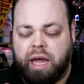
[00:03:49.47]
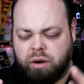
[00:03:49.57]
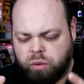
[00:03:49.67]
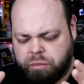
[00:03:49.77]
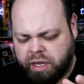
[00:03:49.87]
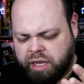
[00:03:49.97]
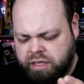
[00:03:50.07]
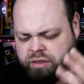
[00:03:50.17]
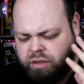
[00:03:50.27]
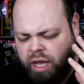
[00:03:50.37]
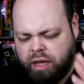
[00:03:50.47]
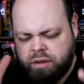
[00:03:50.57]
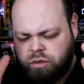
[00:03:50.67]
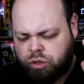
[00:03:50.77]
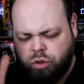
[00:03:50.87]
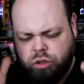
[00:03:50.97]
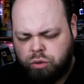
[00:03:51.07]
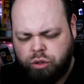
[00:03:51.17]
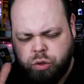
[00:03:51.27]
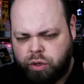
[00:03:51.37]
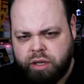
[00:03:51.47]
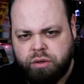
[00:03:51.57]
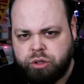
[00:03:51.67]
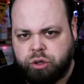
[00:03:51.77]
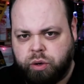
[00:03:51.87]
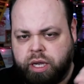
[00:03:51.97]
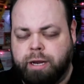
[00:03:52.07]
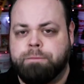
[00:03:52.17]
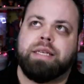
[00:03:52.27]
I don't want my kids glued to another screen.